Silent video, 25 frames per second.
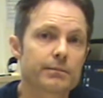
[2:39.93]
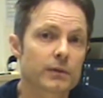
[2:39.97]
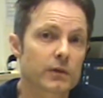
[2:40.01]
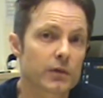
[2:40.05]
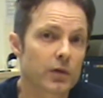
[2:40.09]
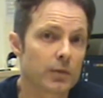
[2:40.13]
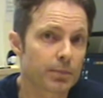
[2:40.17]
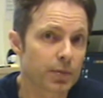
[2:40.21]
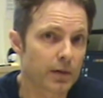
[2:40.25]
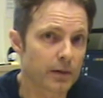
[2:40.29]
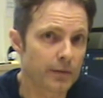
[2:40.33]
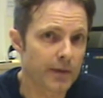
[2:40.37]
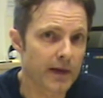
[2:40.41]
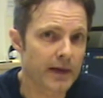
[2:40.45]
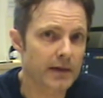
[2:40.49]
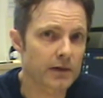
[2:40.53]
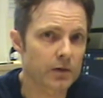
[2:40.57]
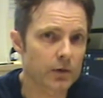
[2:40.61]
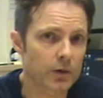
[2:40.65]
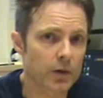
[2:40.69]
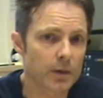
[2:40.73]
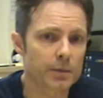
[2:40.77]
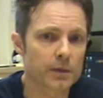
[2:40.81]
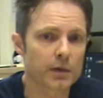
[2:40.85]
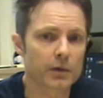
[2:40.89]
To prevent
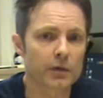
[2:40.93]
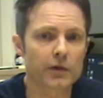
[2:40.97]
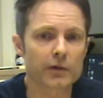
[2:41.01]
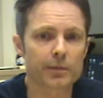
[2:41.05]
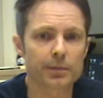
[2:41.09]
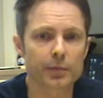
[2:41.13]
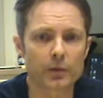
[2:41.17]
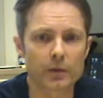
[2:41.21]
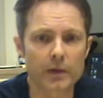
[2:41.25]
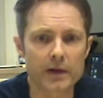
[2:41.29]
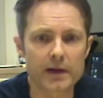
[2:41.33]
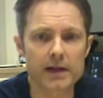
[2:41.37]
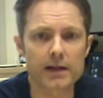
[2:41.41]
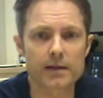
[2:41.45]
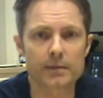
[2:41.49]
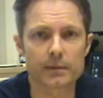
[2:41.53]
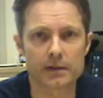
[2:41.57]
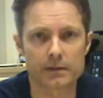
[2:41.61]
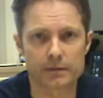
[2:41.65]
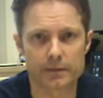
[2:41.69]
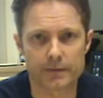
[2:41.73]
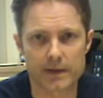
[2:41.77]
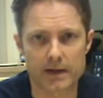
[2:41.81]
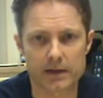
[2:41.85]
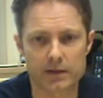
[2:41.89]
Cryptosporidium
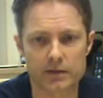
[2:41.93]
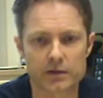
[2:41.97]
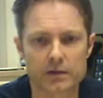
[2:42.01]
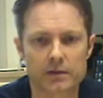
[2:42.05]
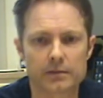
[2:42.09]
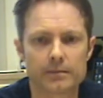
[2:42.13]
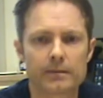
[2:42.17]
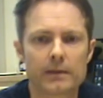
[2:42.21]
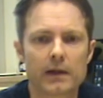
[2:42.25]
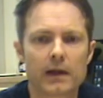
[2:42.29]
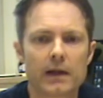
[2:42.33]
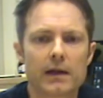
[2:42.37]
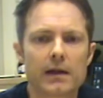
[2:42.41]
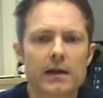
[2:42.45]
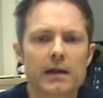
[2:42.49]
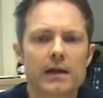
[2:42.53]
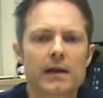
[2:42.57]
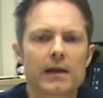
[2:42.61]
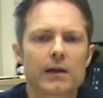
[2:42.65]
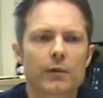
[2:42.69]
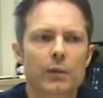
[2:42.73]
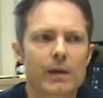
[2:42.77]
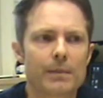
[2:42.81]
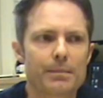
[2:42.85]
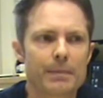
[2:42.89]
infection,
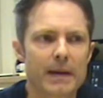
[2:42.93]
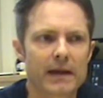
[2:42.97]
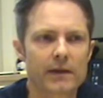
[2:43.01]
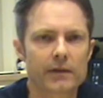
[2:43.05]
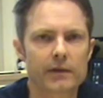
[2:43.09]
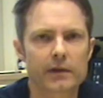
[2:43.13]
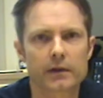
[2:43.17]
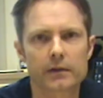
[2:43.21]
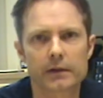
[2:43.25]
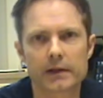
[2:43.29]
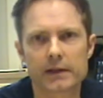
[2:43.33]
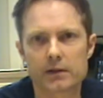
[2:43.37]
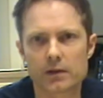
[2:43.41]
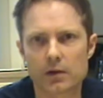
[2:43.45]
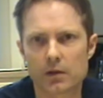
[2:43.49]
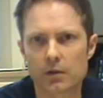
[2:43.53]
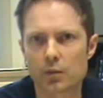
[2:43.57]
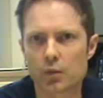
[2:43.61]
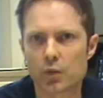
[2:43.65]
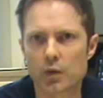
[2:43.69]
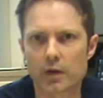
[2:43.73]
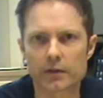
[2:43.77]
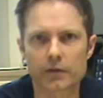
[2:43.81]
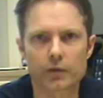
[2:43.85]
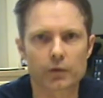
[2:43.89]
we basically
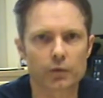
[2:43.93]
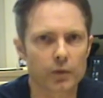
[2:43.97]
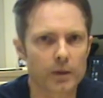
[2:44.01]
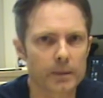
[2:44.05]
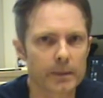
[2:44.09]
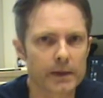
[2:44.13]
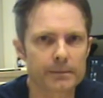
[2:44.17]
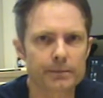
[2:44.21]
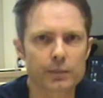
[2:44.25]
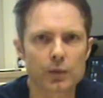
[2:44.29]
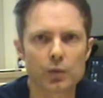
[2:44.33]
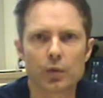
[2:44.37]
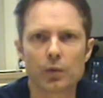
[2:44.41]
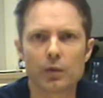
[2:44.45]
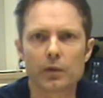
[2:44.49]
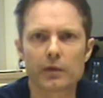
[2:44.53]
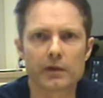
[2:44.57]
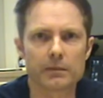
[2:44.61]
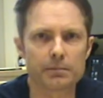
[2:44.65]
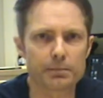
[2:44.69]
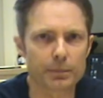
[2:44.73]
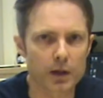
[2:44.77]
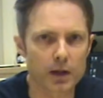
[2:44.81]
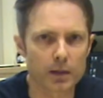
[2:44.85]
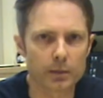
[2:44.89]
don't want swimming
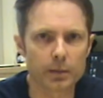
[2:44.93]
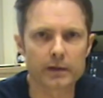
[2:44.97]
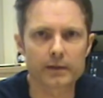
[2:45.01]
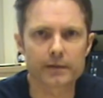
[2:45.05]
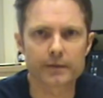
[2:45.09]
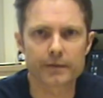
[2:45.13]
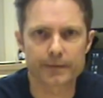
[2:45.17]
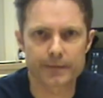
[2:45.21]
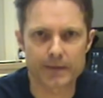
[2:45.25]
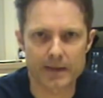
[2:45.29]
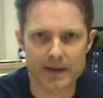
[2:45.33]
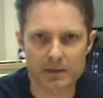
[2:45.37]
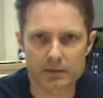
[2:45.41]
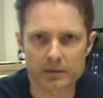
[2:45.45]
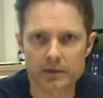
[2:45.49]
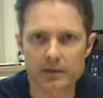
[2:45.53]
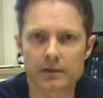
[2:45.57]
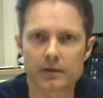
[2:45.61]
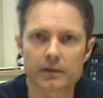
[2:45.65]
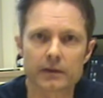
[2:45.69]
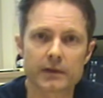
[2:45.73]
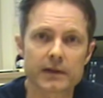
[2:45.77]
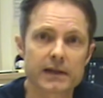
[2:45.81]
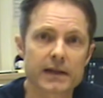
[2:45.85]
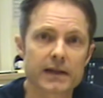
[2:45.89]
pools and public
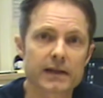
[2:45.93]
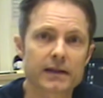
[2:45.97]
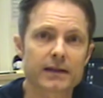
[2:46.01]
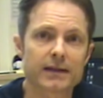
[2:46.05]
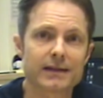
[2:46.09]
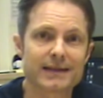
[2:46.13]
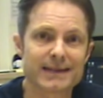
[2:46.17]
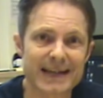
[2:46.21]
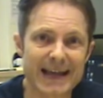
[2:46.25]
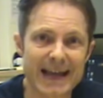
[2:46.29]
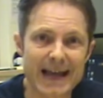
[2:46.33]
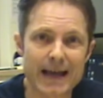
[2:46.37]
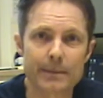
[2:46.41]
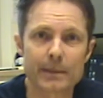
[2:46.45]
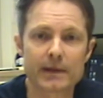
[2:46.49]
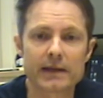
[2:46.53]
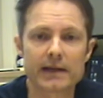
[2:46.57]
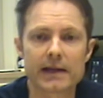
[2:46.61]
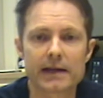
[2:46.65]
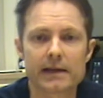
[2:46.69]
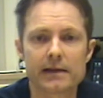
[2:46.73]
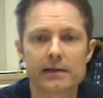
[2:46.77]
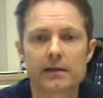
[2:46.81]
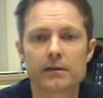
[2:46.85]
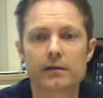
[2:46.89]
fountains to get
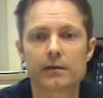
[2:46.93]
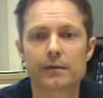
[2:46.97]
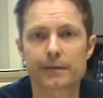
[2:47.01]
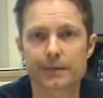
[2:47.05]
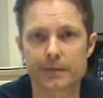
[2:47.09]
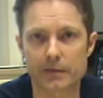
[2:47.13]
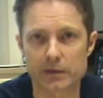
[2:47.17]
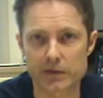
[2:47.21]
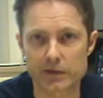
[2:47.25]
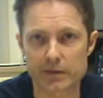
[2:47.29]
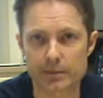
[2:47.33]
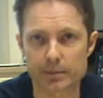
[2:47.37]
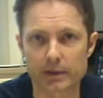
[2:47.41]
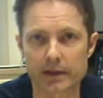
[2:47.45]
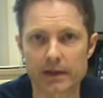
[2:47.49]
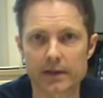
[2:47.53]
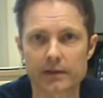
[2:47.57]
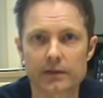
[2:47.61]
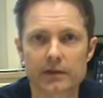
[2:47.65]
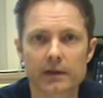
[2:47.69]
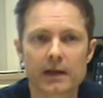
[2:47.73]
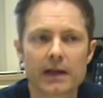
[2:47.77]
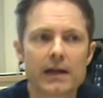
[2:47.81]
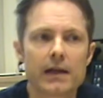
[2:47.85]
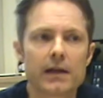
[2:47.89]
contaminated in the first
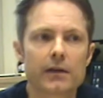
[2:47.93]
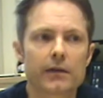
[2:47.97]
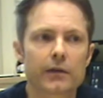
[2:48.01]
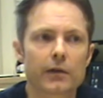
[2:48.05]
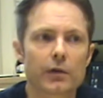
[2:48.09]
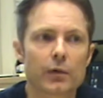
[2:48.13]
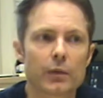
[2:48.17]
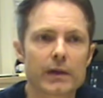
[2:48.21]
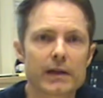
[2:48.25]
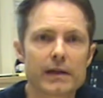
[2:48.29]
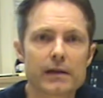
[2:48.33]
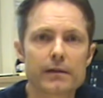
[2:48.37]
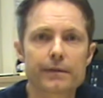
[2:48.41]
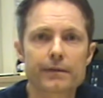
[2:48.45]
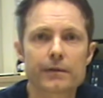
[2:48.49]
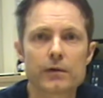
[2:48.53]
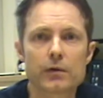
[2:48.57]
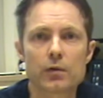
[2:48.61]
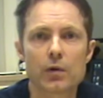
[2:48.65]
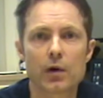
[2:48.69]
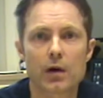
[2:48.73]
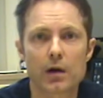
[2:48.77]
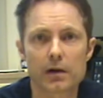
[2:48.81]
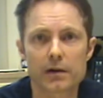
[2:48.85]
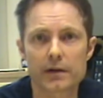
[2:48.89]
place. So if
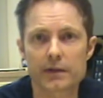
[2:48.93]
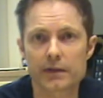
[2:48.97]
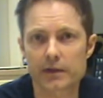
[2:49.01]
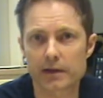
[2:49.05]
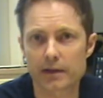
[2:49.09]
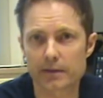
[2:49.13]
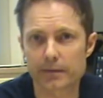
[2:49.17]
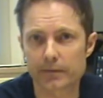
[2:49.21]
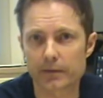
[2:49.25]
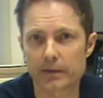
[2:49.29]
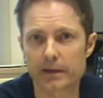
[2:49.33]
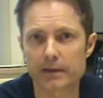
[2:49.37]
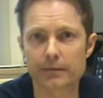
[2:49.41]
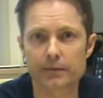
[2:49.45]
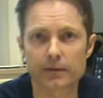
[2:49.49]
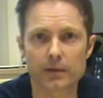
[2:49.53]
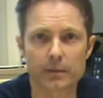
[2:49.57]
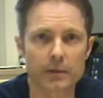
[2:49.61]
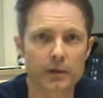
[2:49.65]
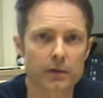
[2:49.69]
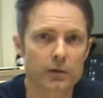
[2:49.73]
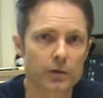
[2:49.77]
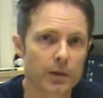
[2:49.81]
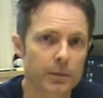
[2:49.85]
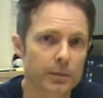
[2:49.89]
you are suffering
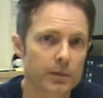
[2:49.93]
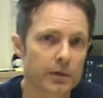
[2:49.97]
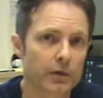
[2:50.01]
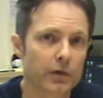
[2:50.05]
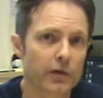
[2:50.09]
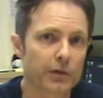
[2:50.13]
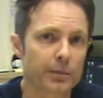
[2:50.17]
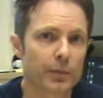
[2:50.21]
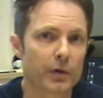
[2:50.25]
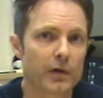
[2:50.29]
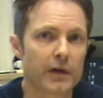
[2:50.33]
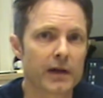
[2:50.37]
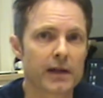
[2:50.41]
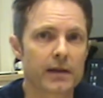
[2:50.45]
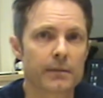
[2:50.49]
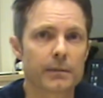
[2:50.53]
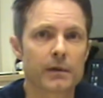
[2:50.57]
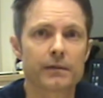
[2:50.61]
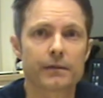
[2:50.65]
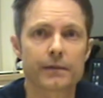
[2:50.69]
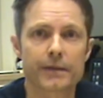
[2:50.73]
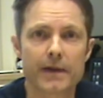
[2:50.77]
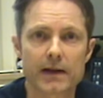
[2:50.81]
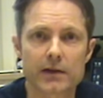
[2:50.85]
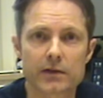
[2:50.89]
from a Cryptosporidium
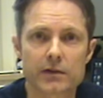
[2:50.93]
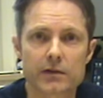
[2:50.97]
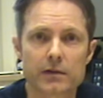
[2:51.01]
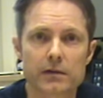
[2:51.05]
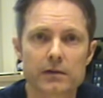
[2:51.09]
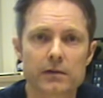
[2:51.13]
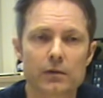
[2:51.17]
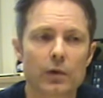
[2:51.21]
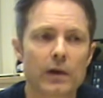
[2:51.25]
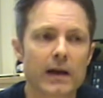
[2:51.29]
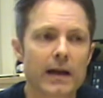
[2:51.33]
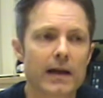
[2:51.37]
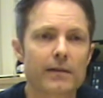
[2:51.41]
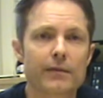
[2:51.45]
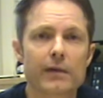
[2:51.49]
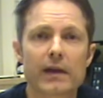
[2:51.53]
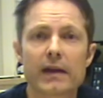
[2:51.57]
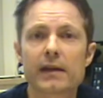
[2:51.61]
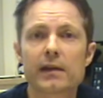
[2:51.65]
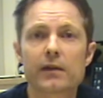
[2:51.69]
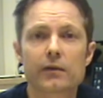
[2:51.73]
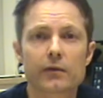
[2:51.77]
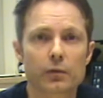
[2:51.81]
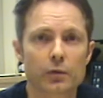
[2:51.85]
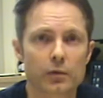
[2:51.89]
infection or have
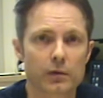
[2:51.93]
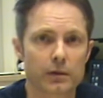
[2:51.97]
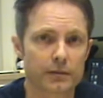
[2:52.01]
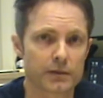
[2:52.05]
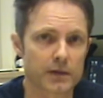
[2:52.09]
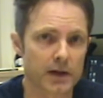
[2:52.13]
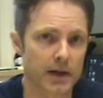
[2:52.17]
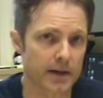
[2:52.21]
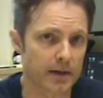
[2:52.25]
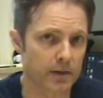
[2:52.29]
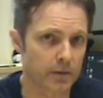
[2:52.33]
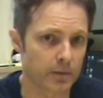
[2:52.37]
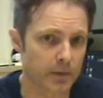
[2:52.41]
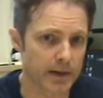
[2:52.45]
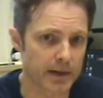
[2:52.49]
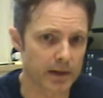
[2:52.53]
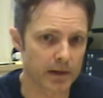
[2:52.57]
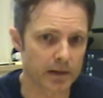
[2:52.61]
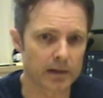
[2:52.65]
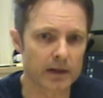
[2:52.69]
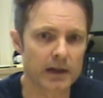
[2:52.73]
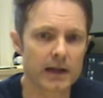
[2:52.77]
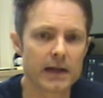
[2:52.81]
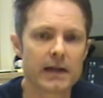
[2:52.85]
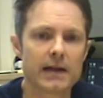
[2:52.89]
any sort of
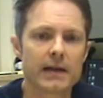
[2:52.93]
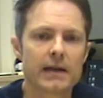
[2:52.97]
diarrhea,